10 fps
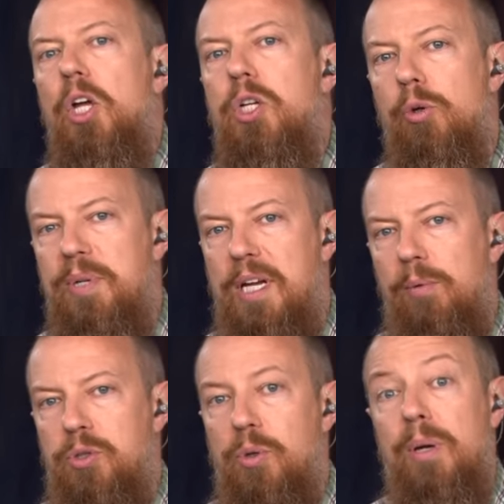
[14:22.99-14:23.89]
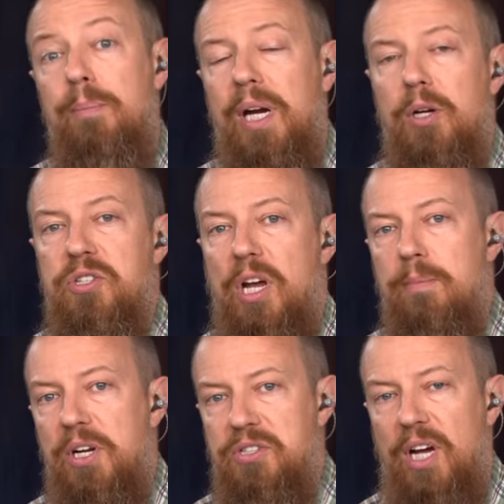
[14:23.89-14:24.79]
you'll be able to compare side
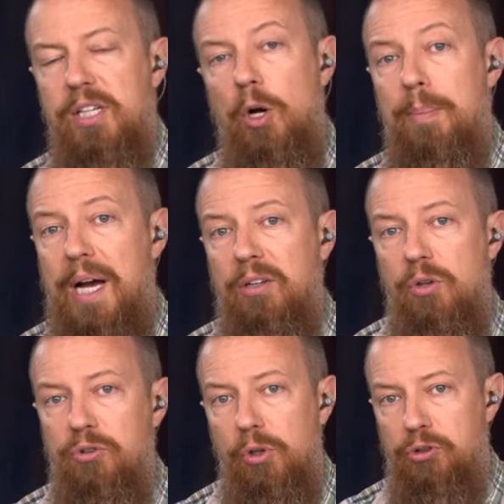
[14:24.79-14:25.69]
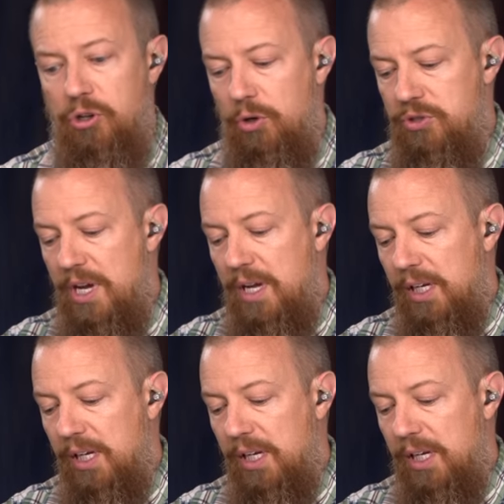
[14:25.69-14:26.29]
by side to go back to those old shows,